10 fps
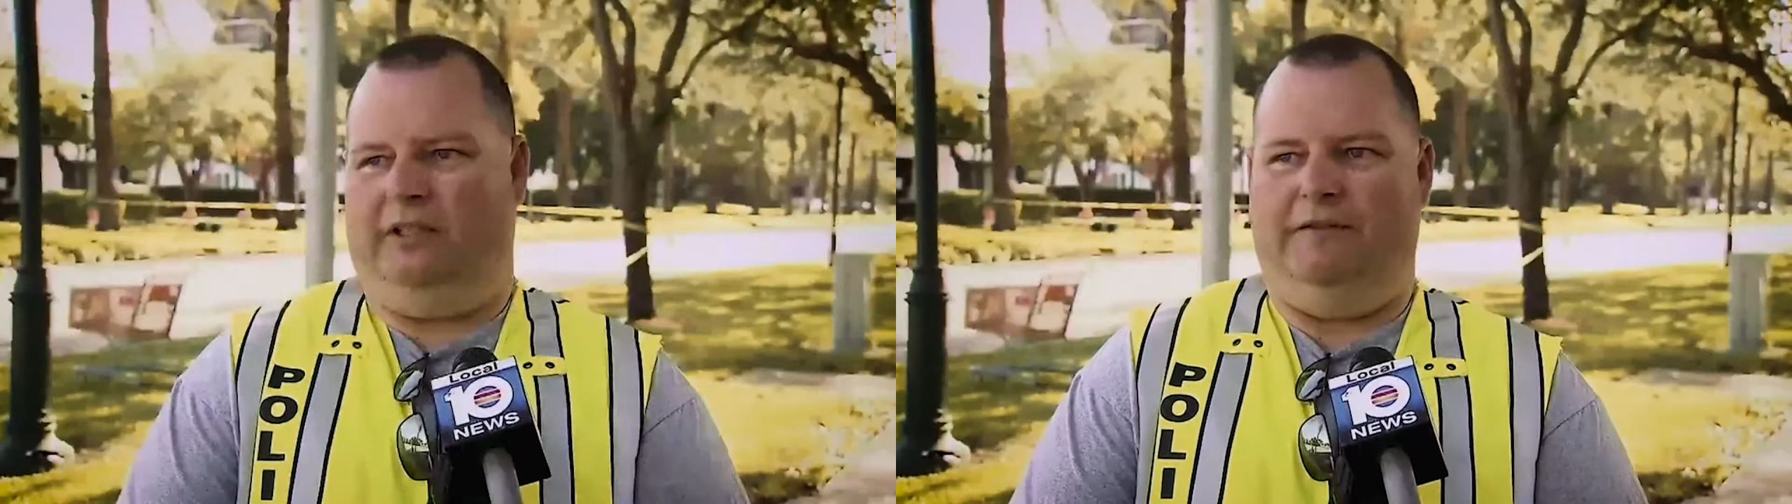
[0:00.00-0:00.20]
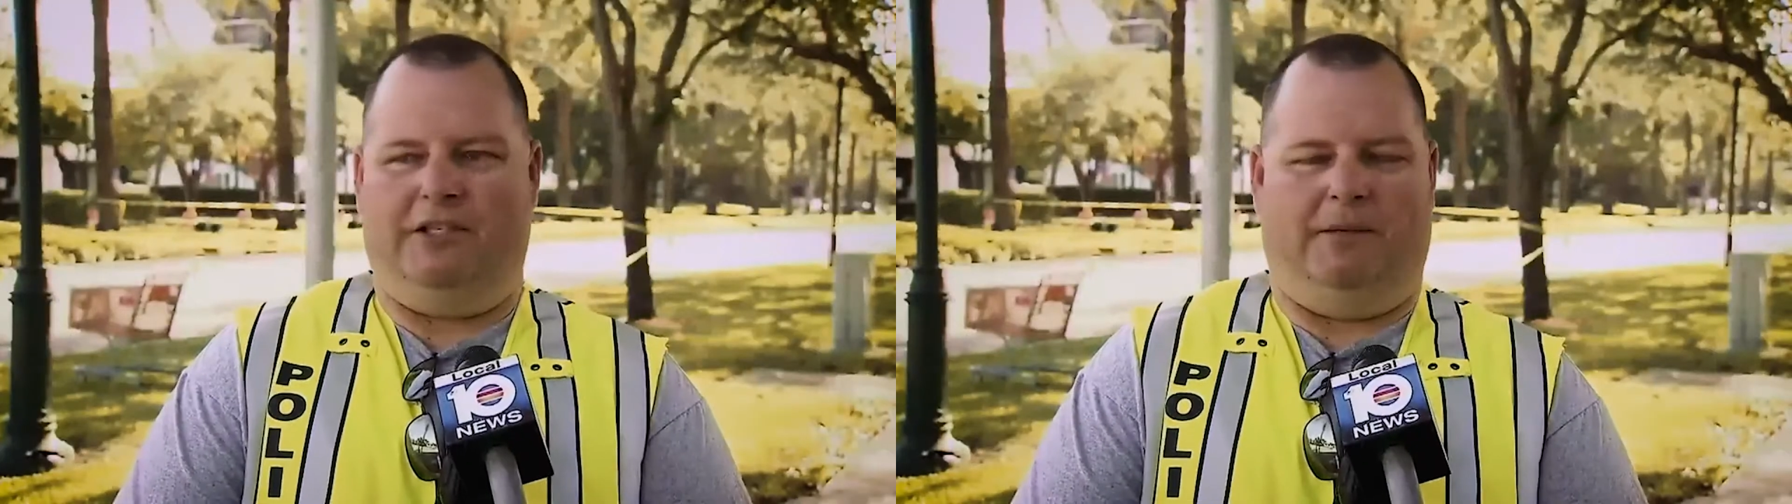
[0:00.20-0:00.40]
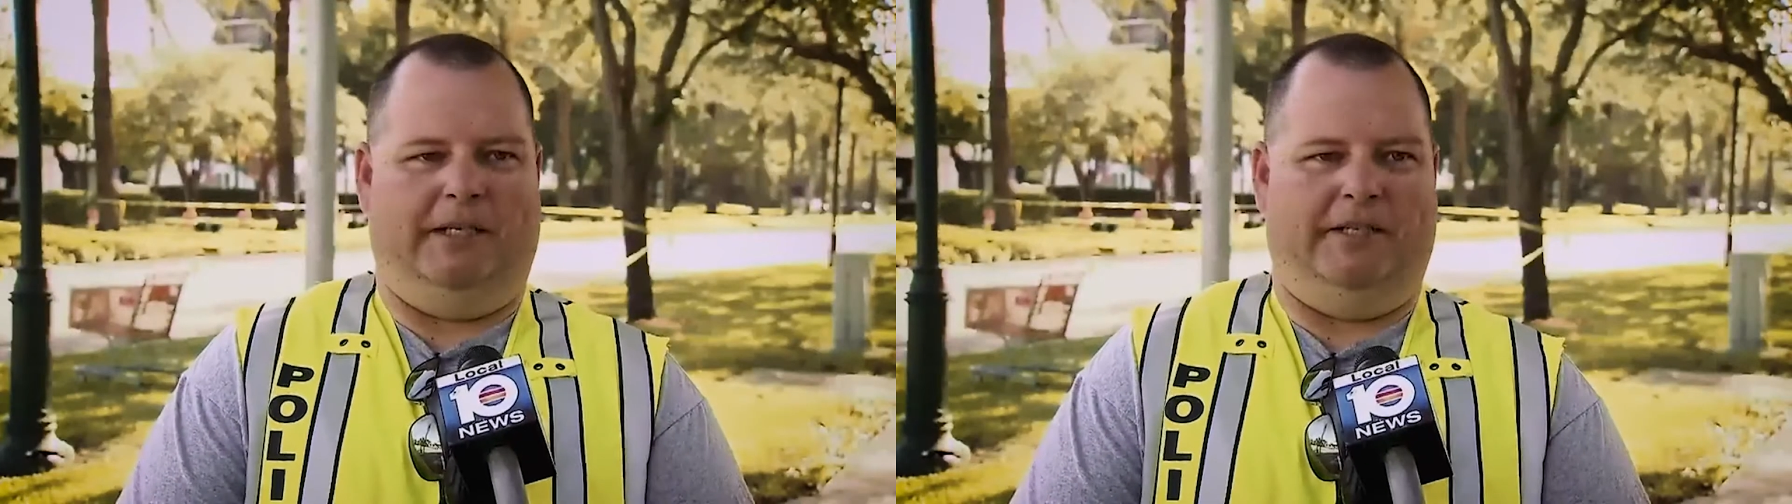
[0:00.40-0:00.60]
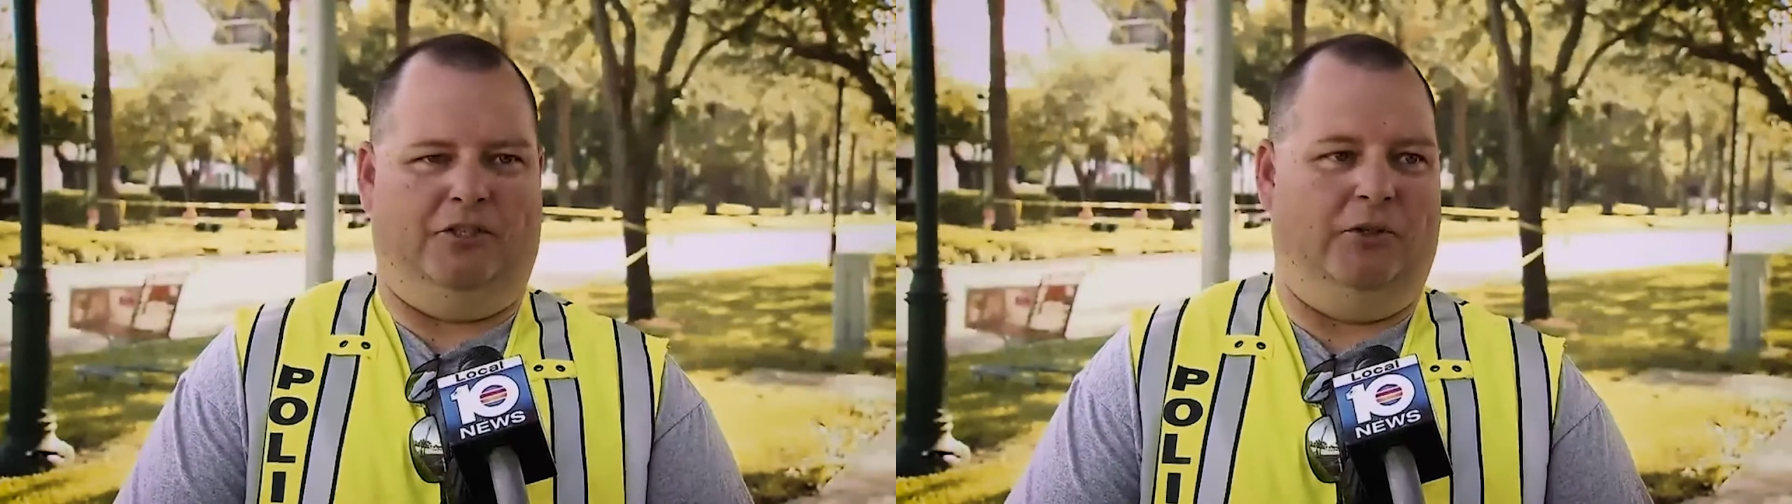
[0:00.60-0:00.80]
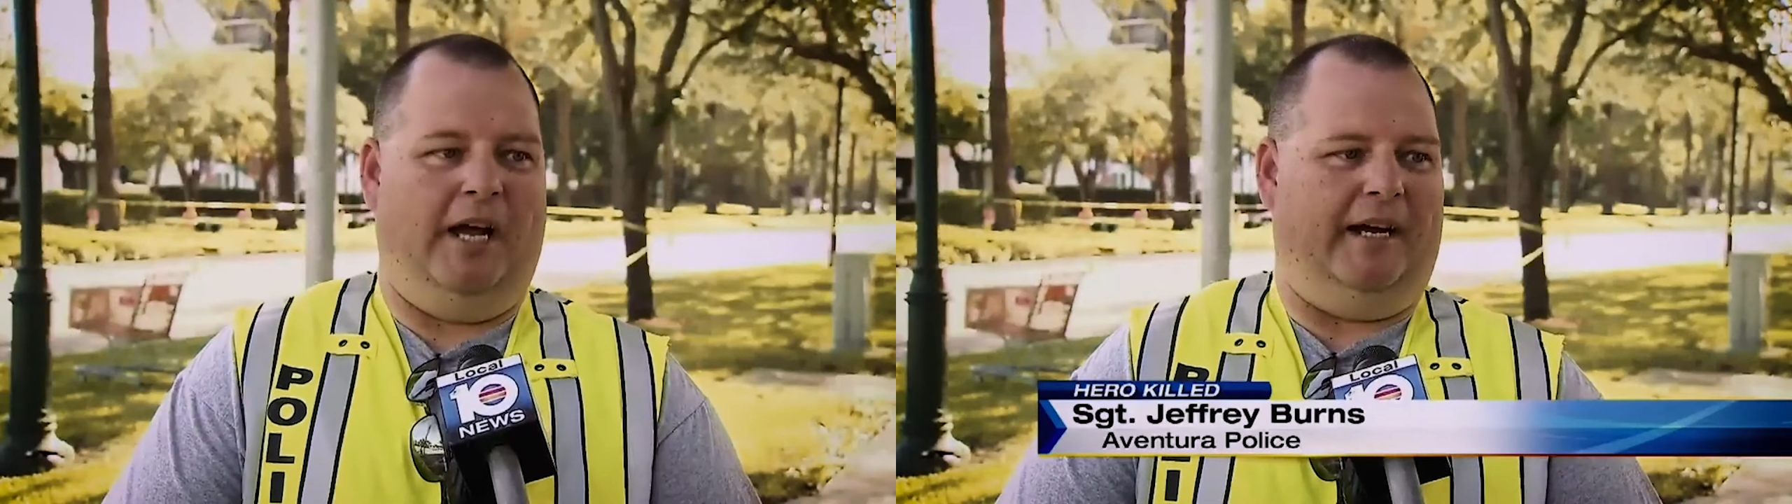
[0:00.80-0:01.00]
leave
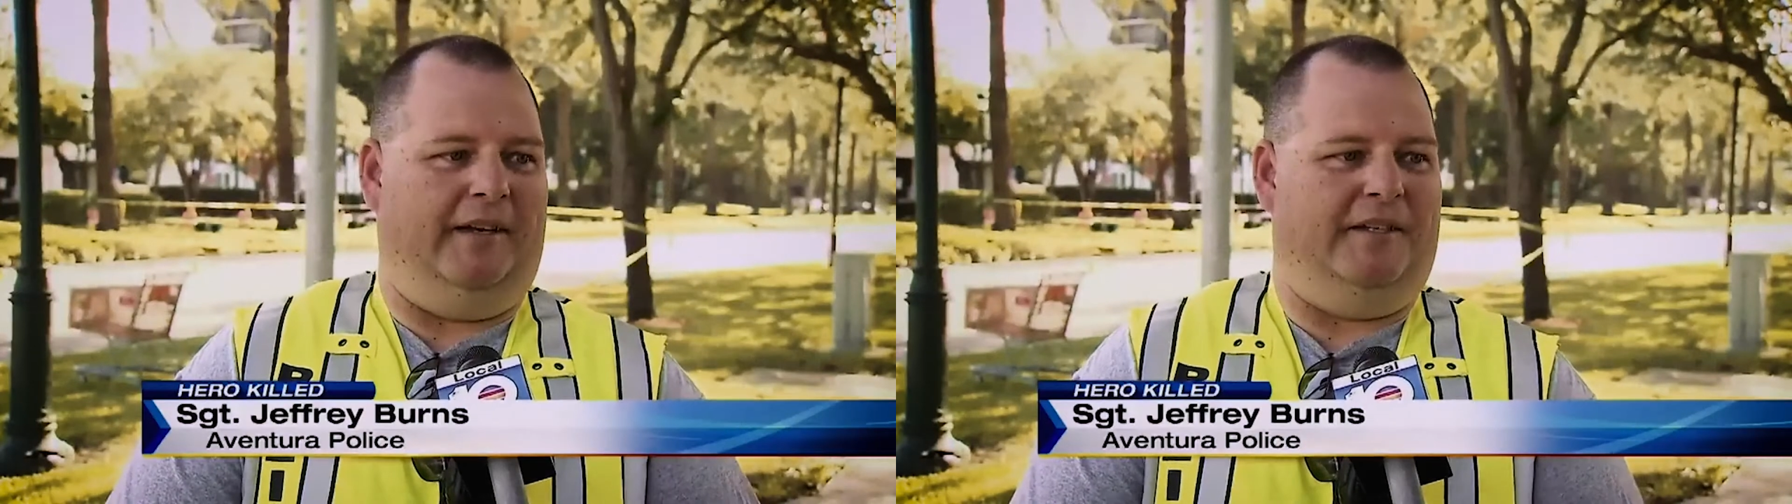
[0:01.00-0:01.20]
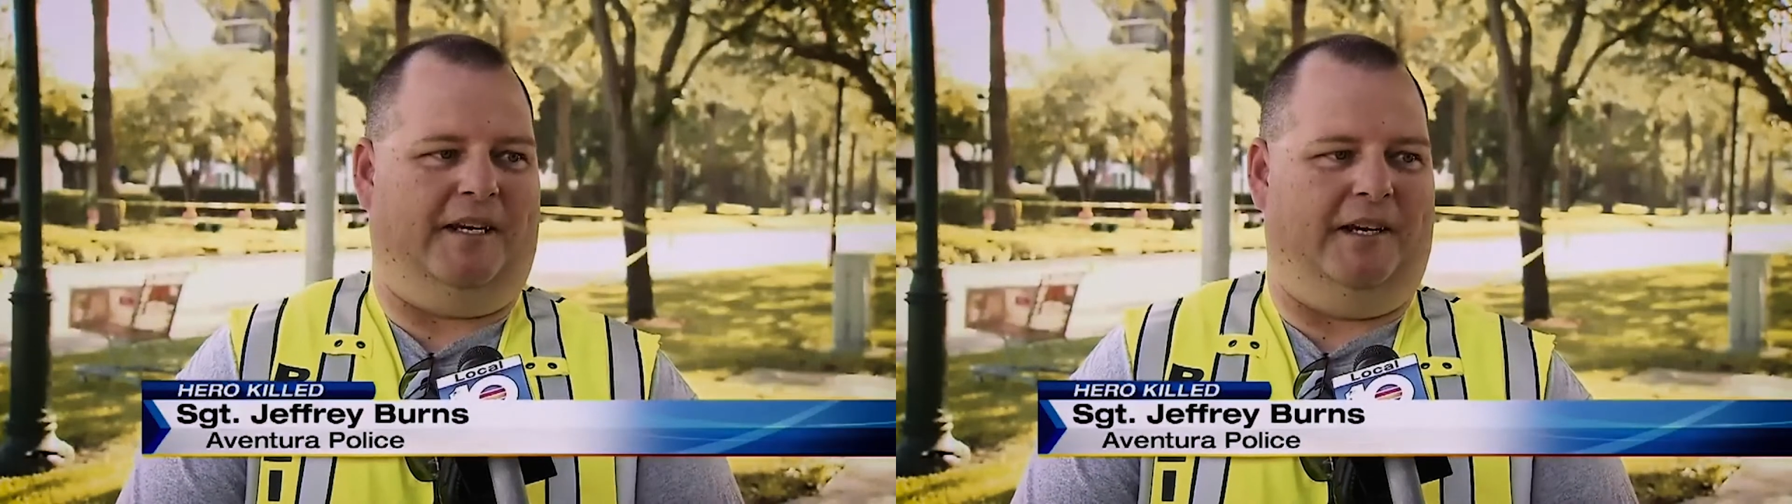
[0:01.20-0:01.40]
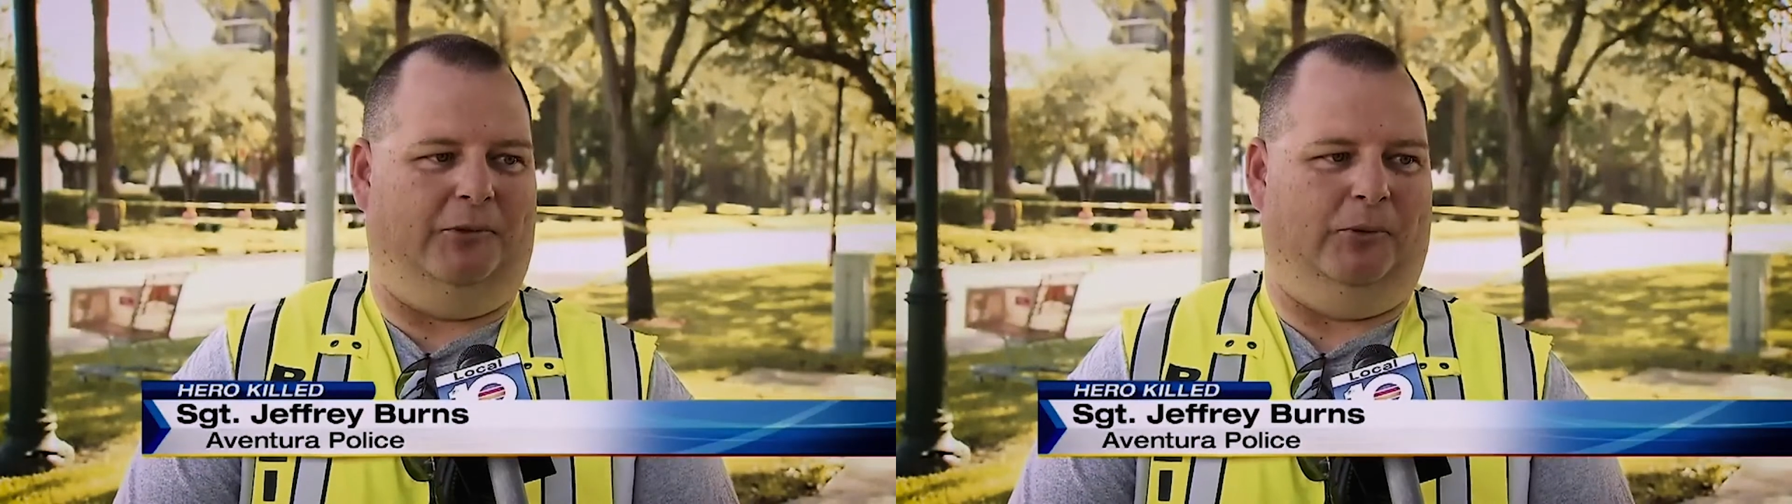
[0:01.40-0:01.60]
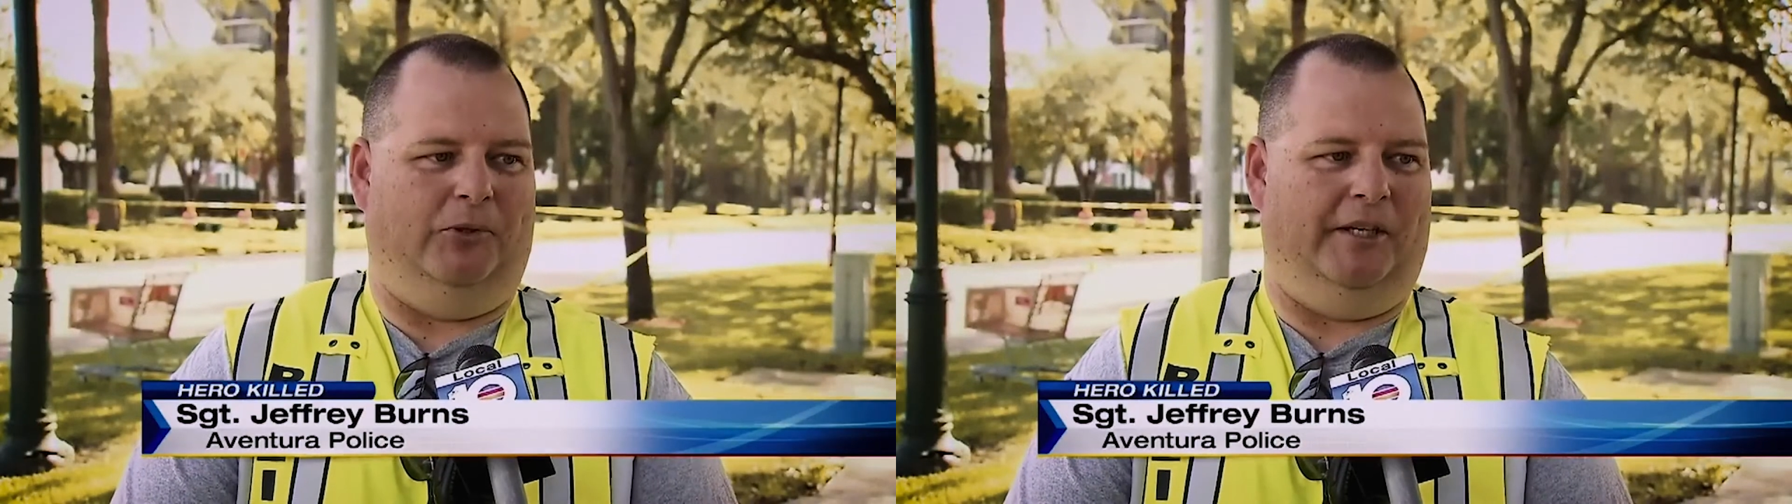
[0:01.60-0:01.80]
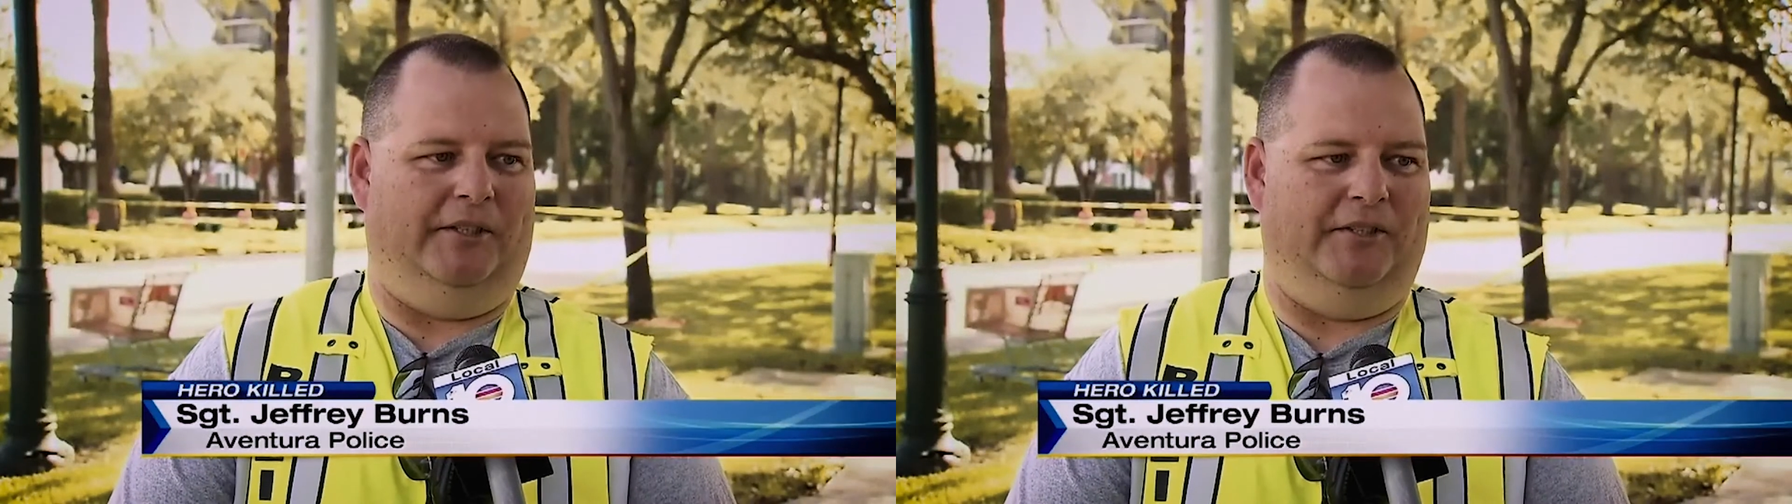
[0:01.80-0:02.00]
somebody to die on the side of the
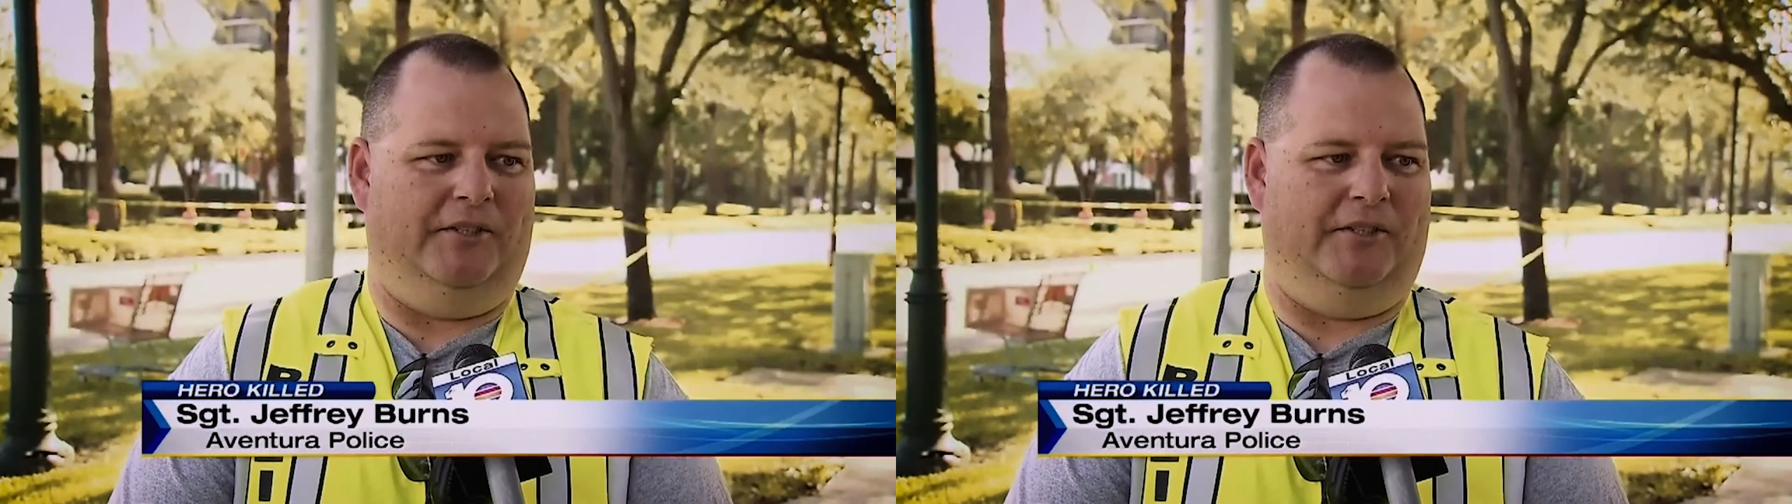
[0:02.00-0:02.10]
road like